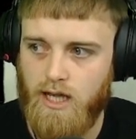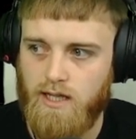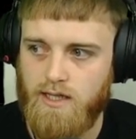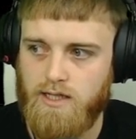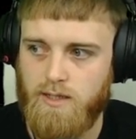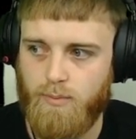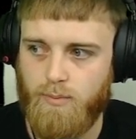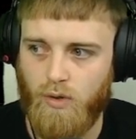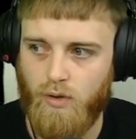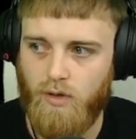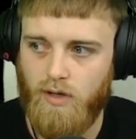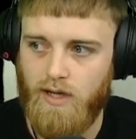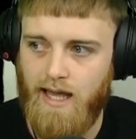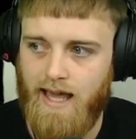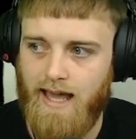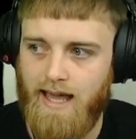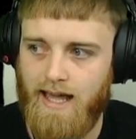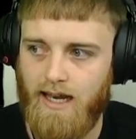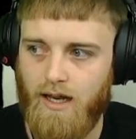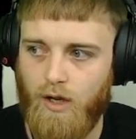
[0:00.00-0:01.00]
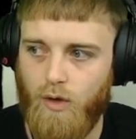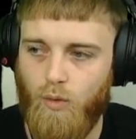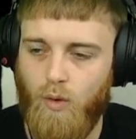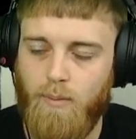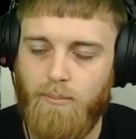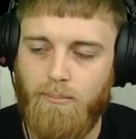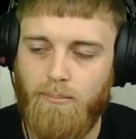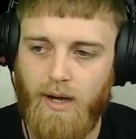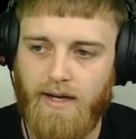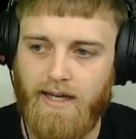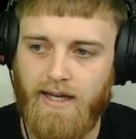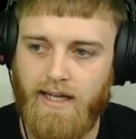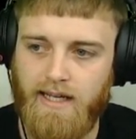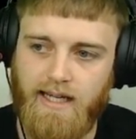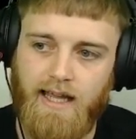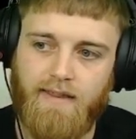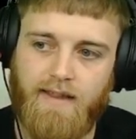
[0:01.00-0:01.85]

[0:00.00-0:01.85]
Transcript: Support, hello, money.